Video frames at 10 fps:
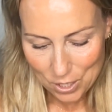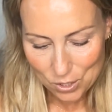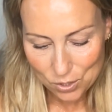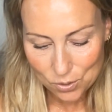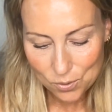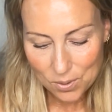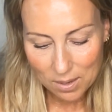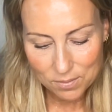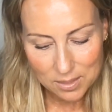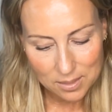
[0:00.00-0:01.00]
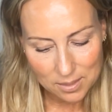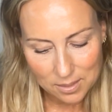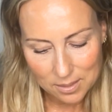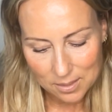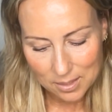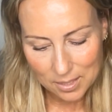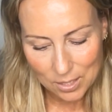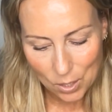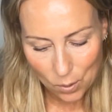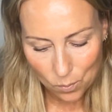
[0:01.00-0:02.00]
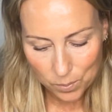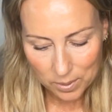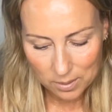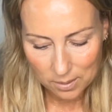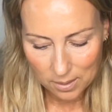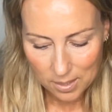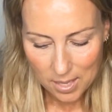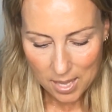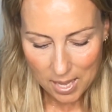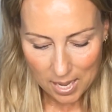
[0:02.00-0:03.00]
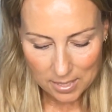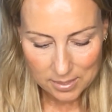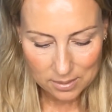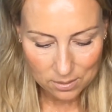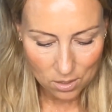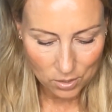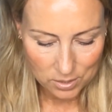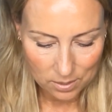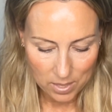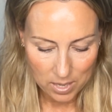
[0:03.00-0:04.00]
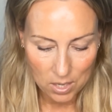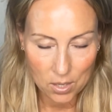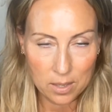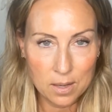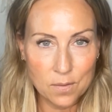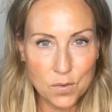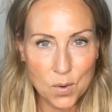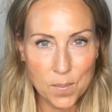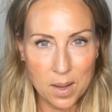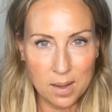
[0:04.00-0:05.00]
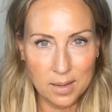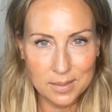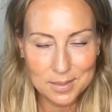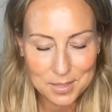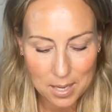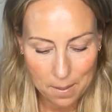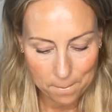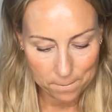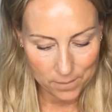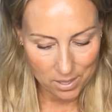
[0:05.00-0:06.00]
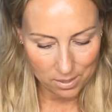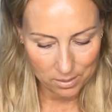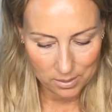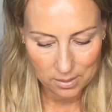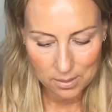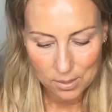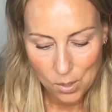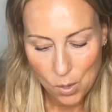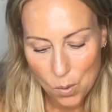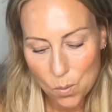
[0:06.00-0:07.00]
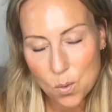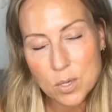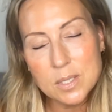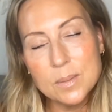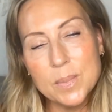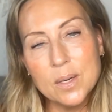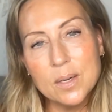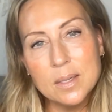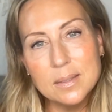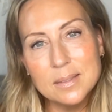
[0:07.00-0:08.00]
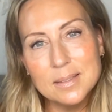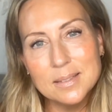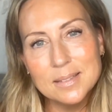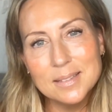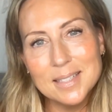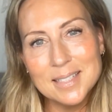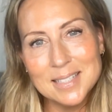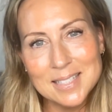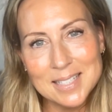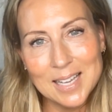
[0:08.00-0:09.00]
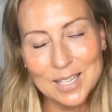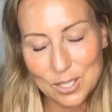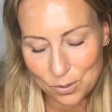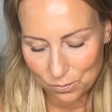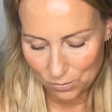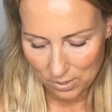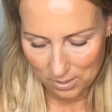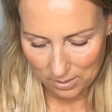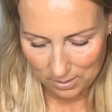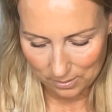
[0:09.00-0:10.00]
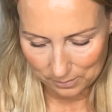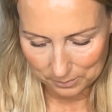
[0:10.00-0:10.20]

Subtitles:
You have the key that can open any locked area of your mind, body, or spirit and set you free.